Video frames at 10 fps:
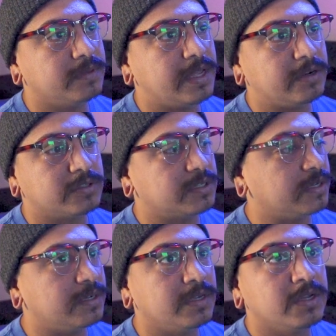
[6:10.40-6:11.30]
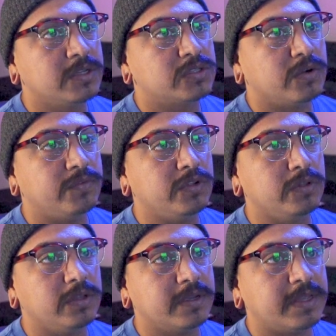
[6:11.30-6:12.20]
That looks good. So if you
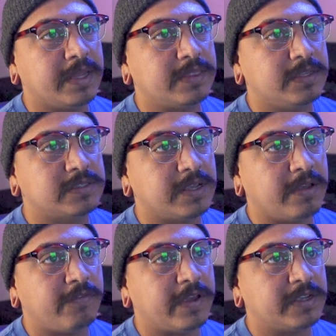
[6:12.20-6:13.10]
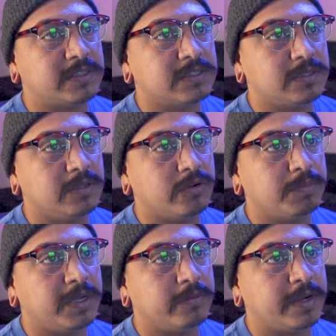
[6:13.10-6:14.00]
look at this FX little
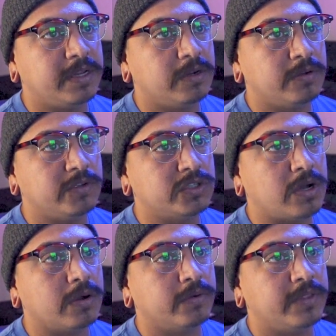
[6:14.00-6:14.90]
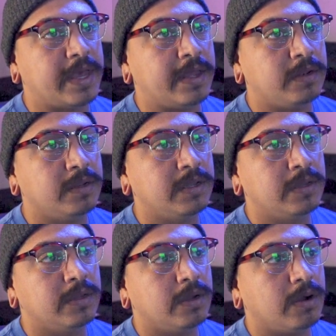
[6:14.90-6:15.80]
button right here, you toggle that
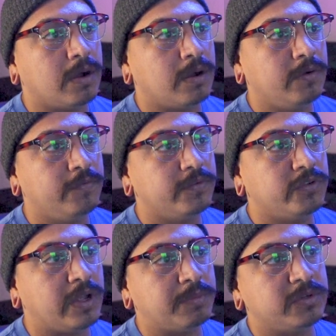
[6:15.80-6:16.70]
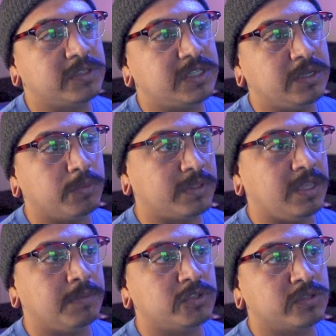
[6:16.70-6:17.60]
off, you're able to see what the
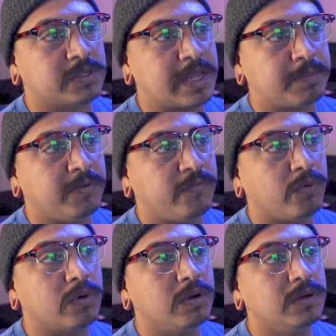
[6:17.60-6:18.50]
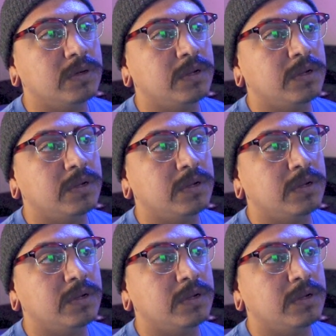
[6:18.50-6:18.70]
image looked like before